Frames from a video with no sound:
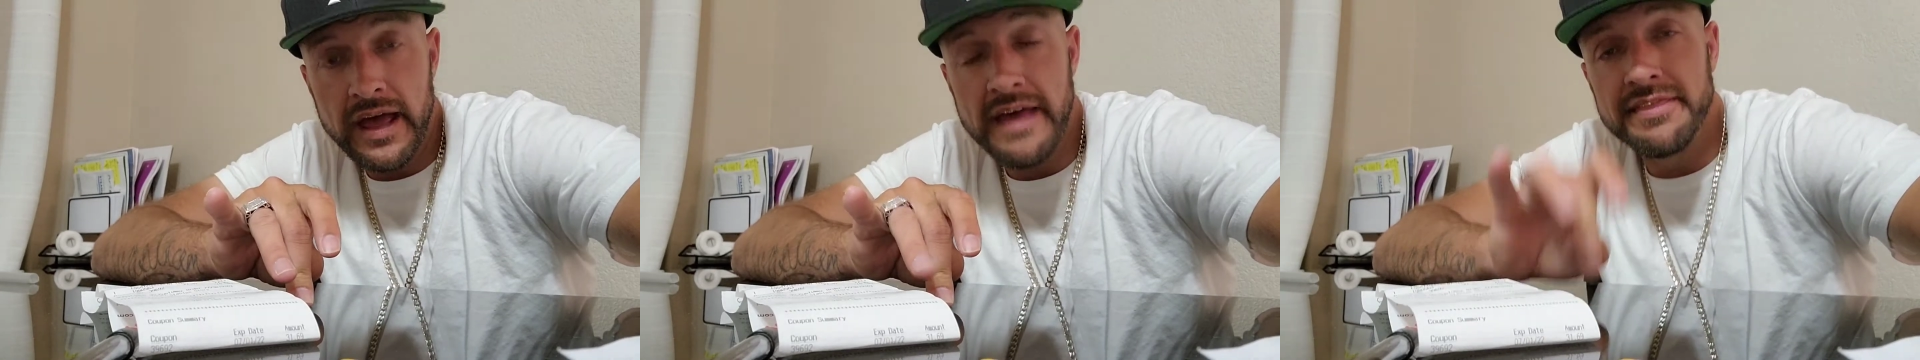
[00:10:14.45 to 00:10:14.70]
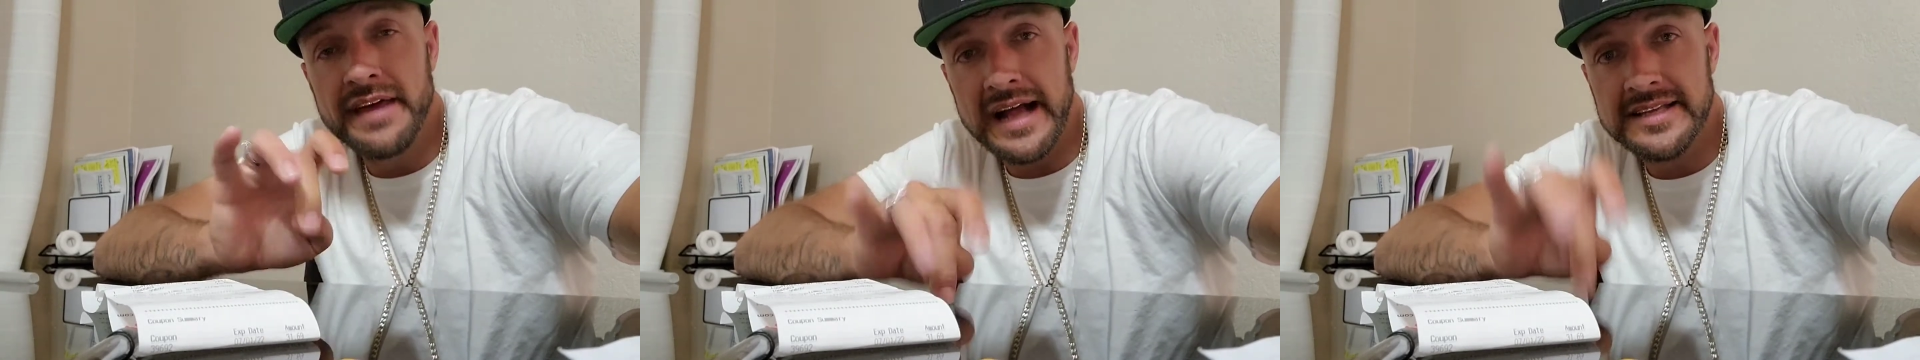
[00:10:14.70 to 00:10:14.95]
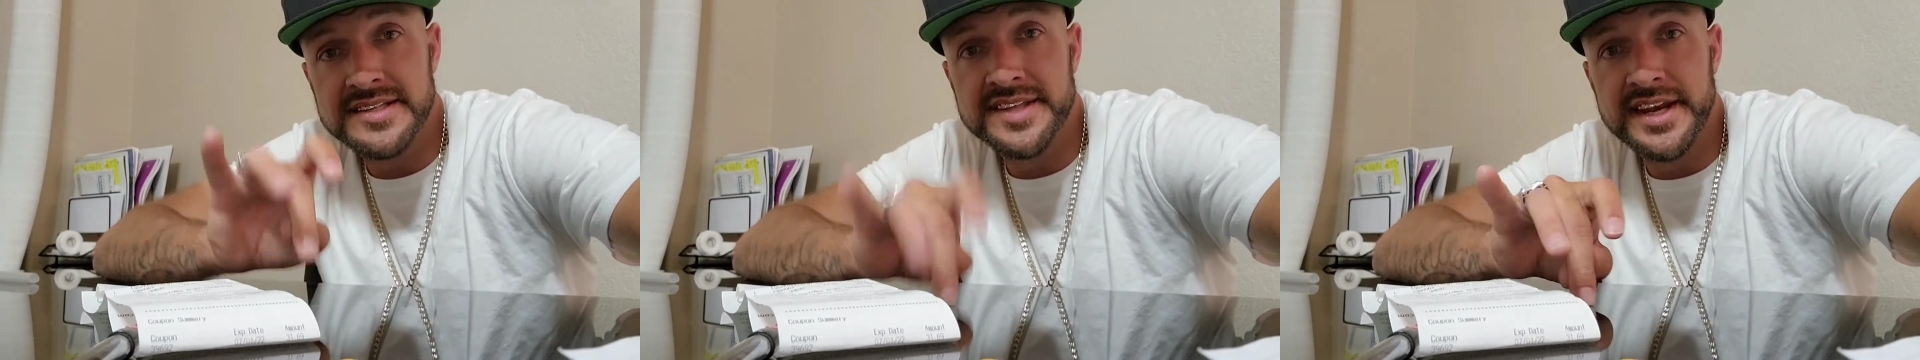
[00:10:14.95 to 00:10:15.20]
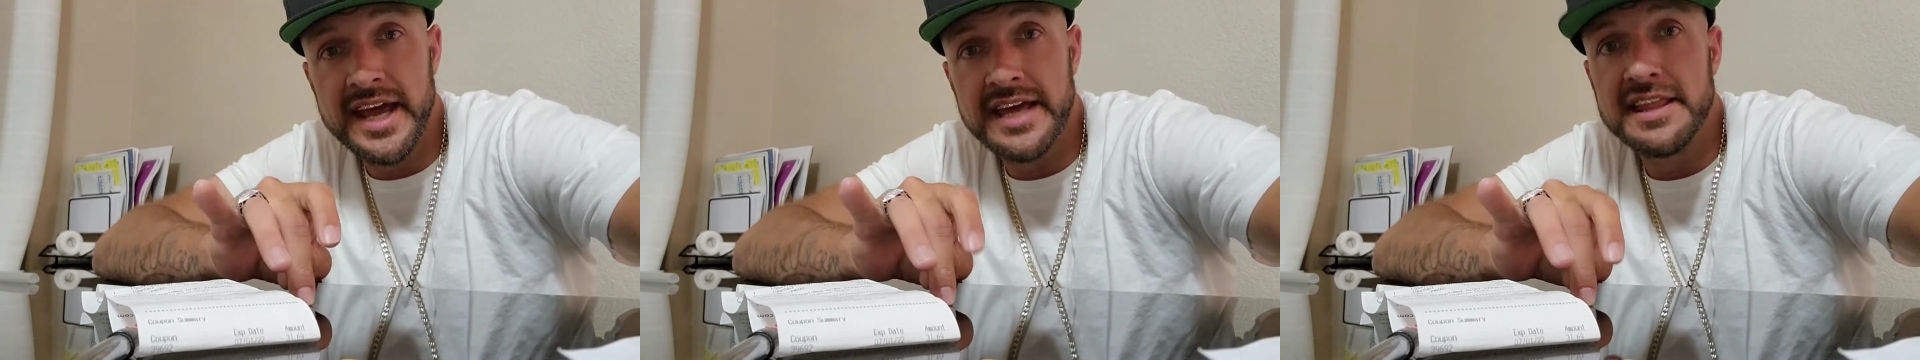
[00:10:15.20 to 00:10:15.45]
and that's
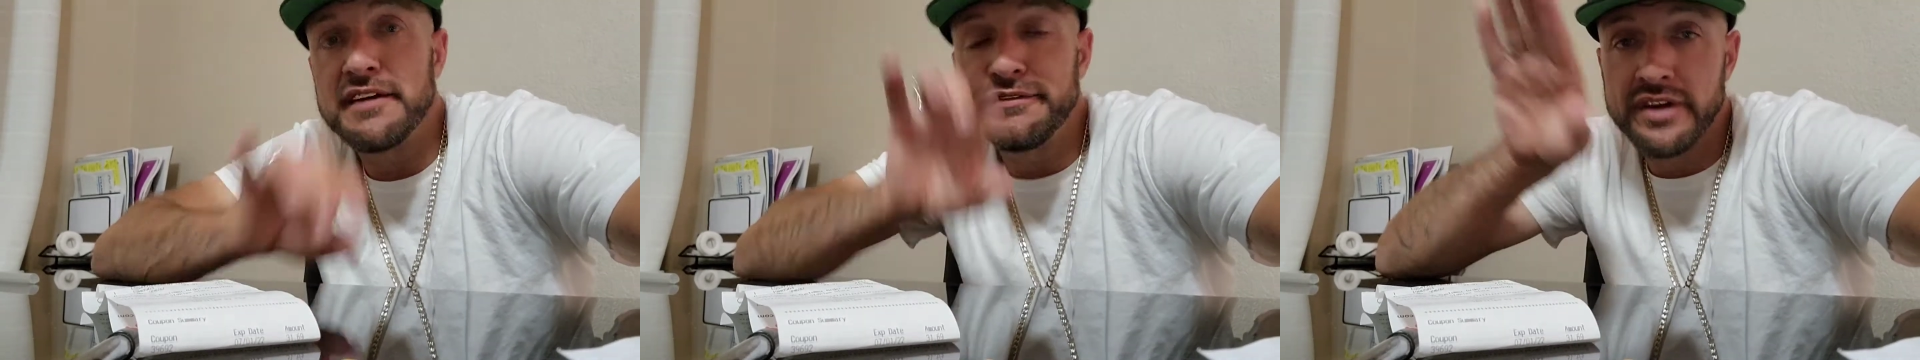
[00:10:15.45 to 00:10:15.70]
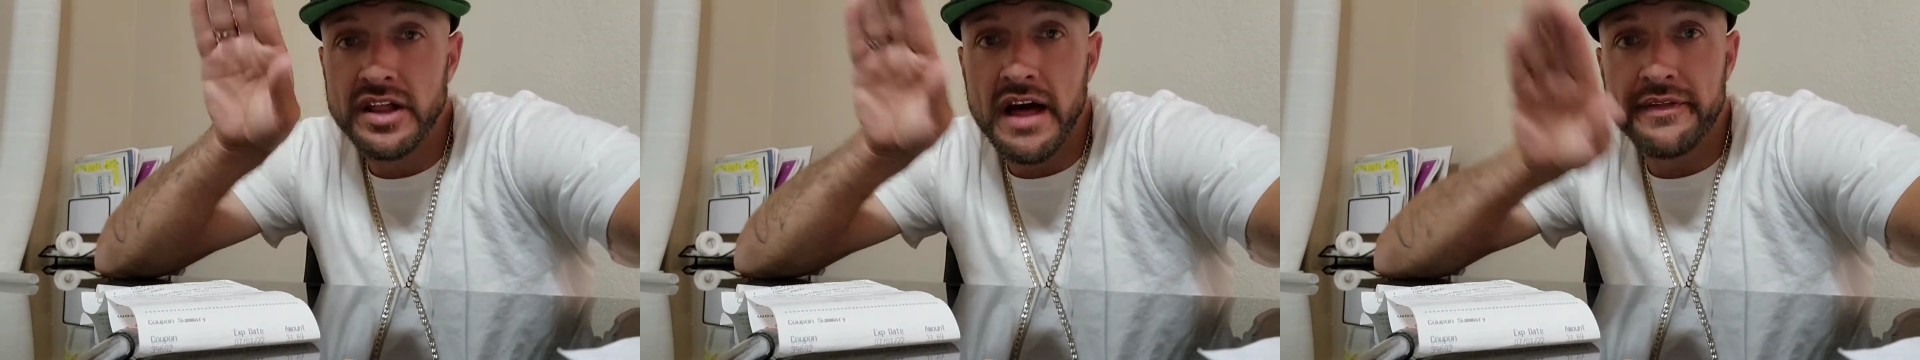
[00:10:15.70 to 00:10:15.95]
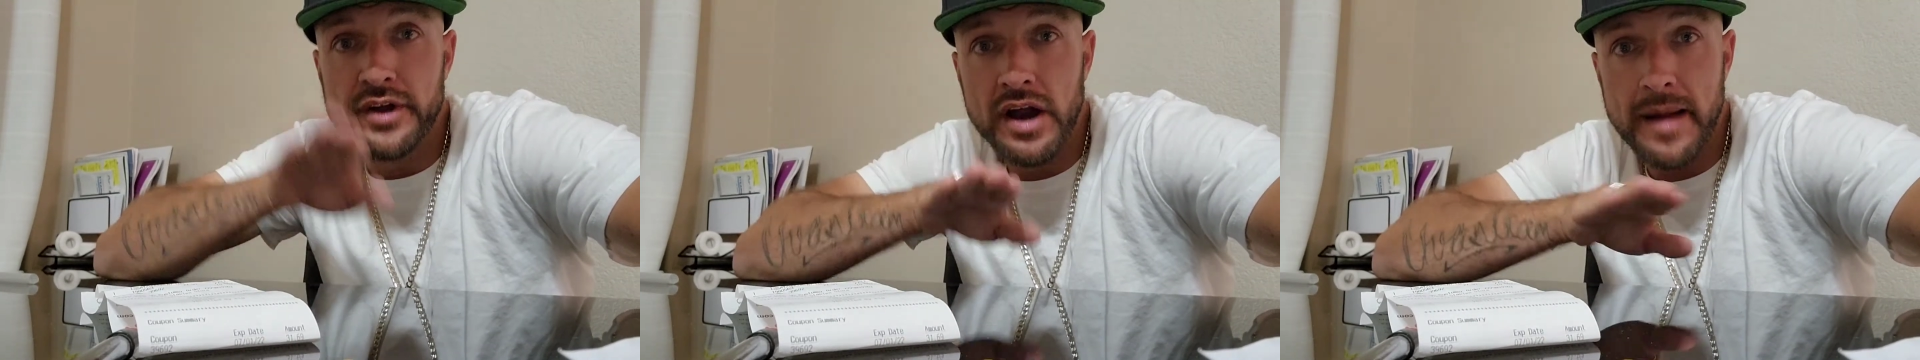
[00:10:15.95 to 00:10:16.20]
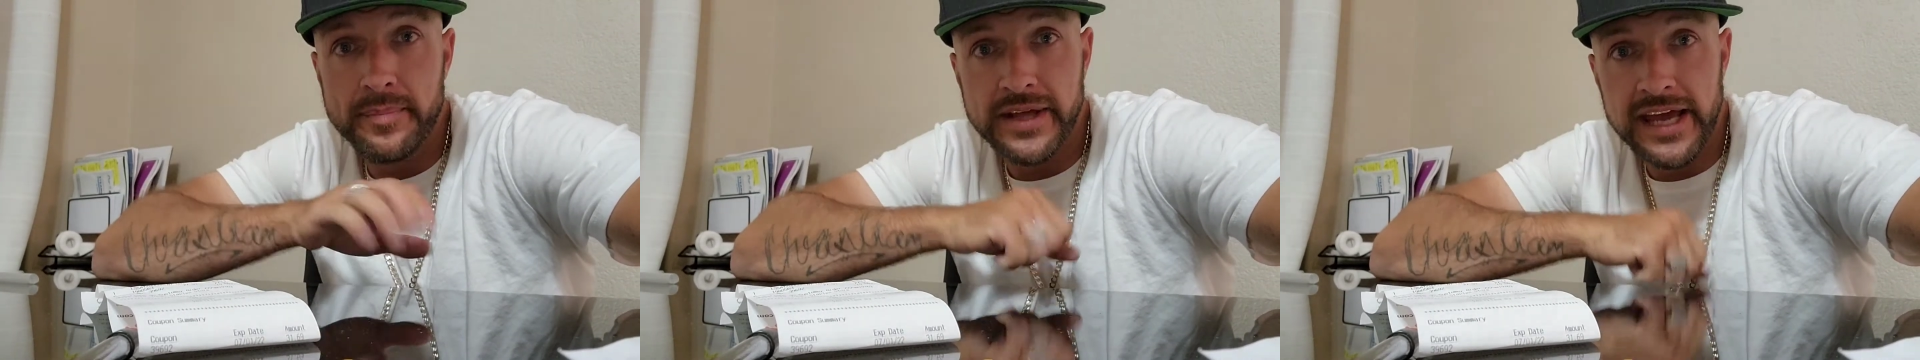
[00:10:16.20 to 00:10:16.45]
the day they fill out their
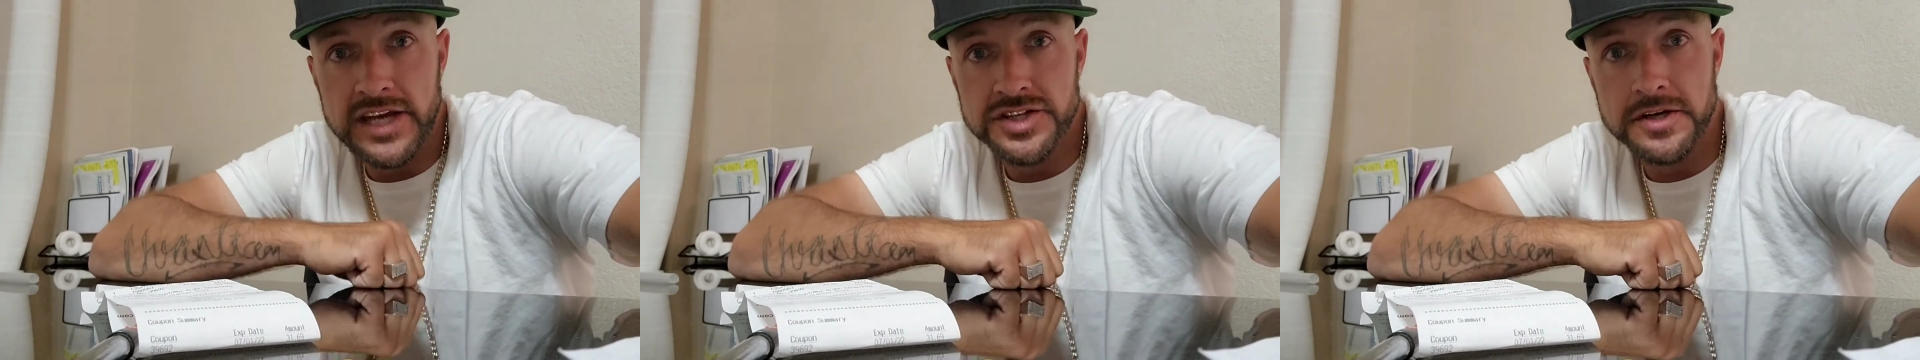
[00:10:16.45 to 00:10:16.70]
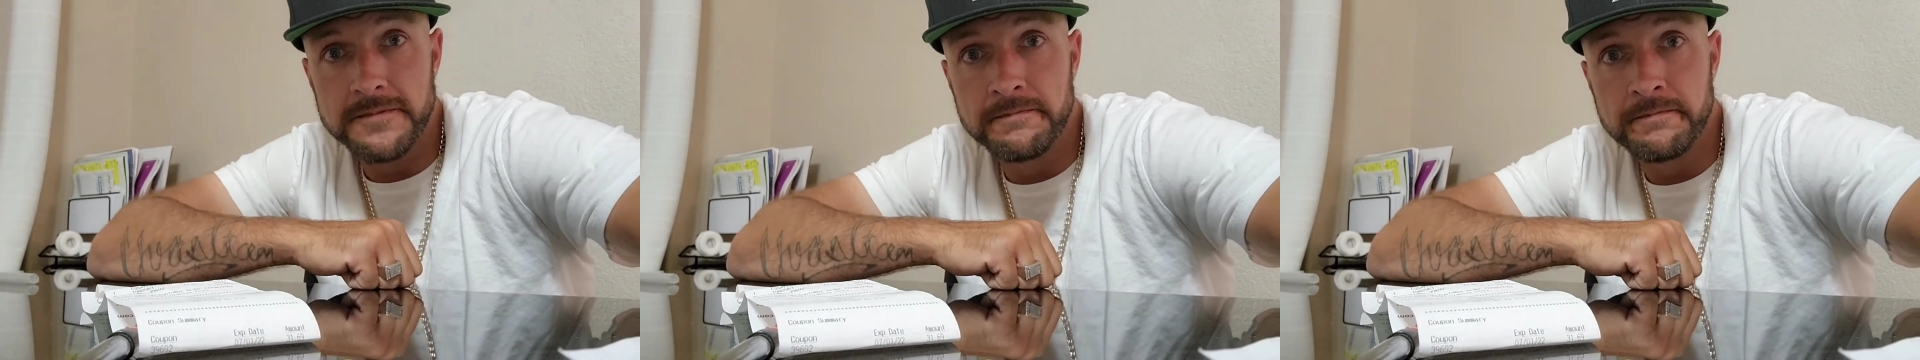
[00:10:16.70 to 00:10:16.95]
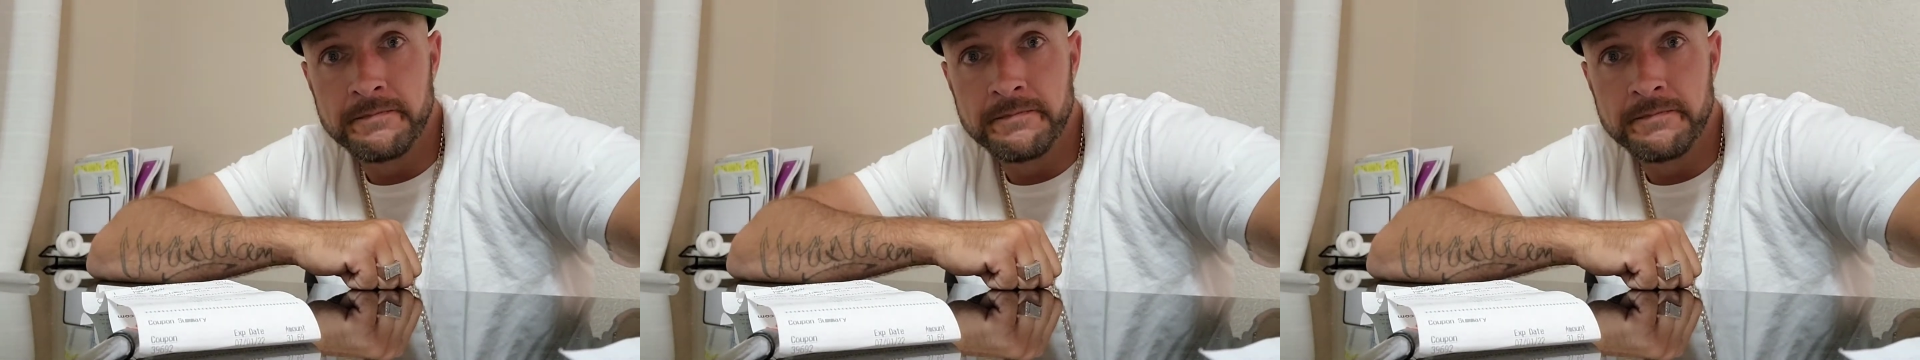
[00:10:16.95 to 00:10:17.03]
application.